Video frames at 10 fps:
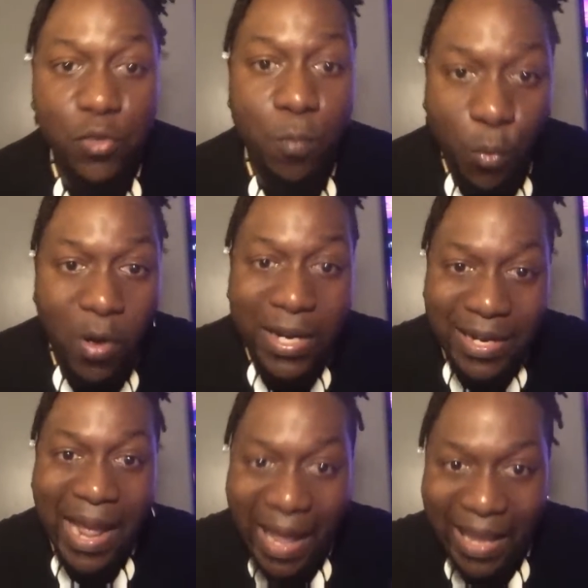you born in
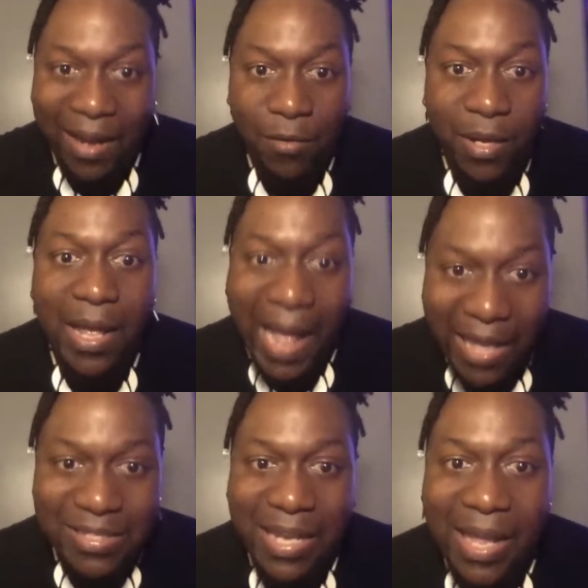our era,
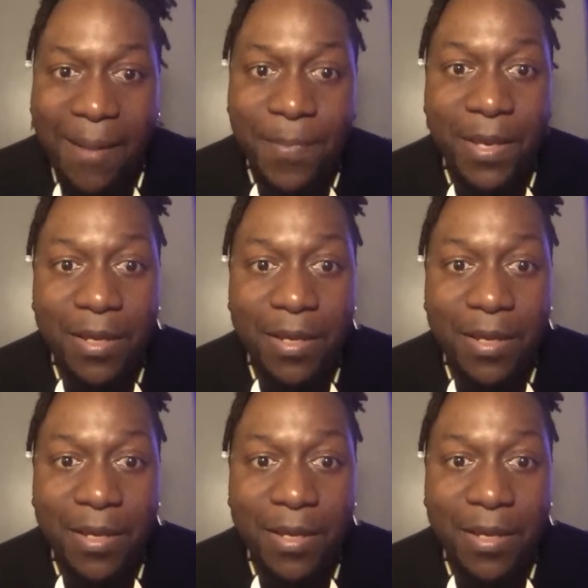our time,